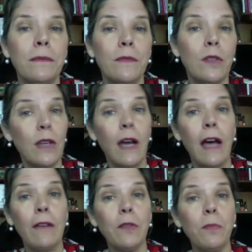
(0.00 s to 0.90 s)
Do you
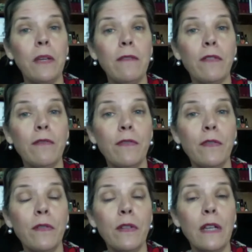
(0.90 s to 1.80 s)
have to pay for
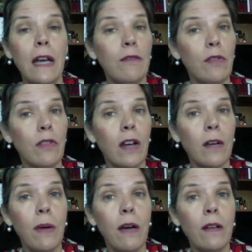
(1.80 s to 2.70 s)
food? Have you thought
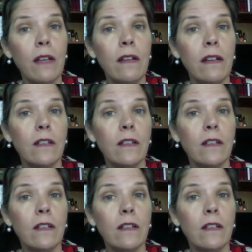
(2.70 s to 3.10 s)
about it?